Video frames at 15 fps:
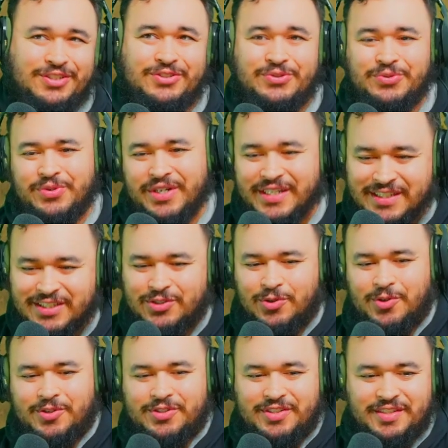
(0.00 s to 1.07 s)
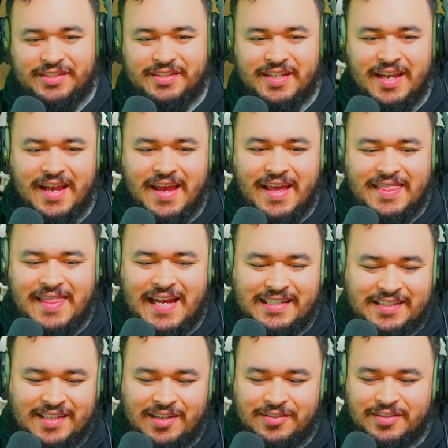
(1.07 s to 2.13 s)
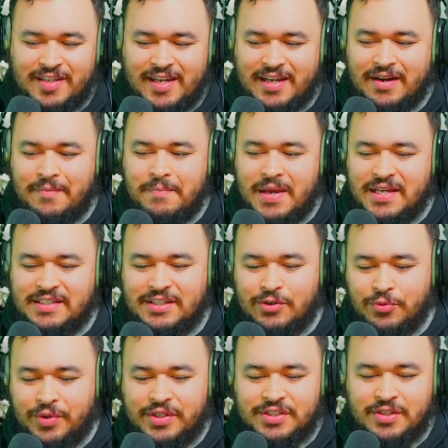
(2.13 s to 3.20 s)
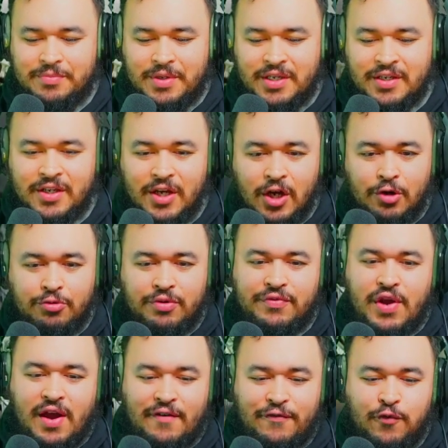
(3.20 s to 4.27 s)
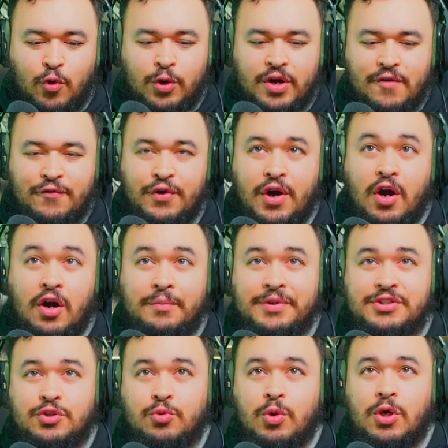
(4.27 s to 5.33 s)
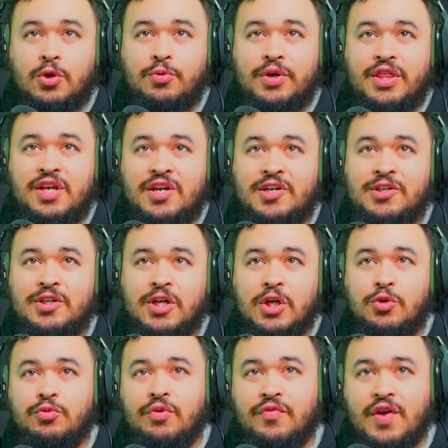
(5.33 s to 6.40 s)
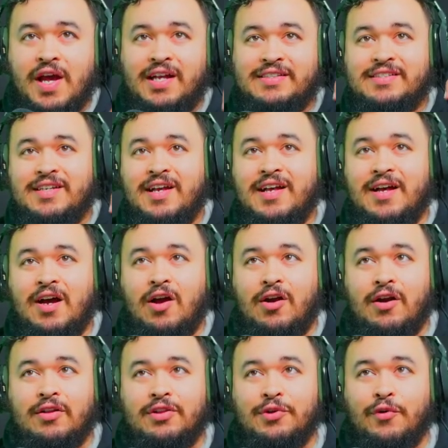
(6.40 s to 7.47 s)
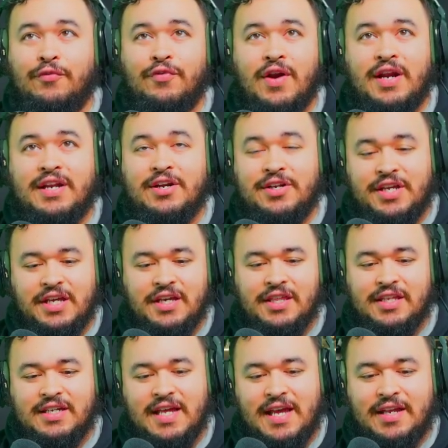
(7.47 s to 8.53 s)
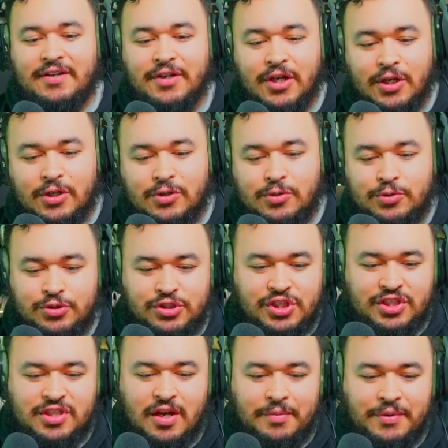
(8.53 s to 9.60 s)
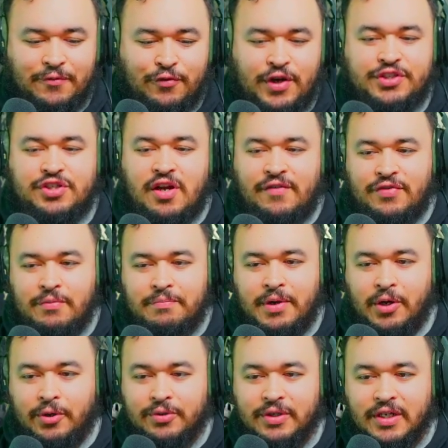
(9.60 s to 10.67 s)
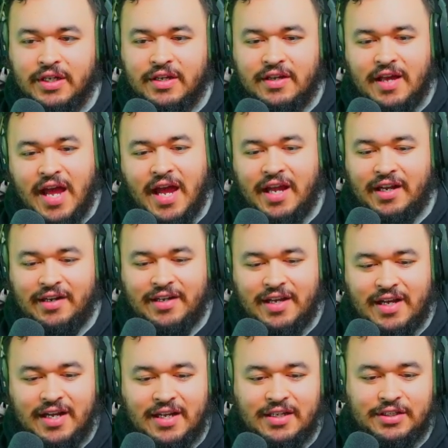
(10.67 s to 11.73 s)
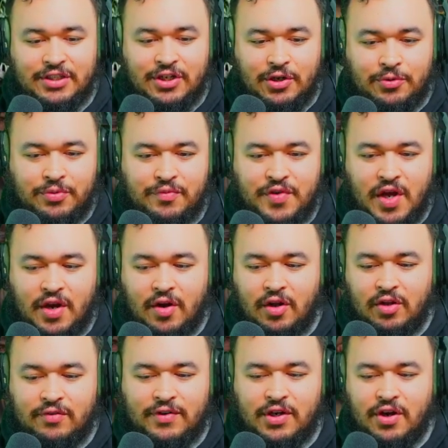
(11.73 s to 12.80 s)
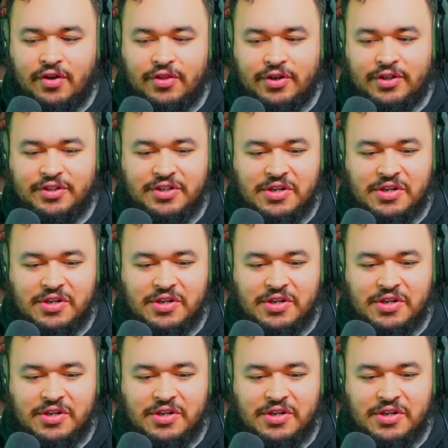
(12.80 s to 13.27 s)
resources. That sounds like an amazing win to me. We've got 4 different armies to work with here. We've got our little friend here, King of the Dead, who's just coming fresh off the boat. And, we've got all of our other,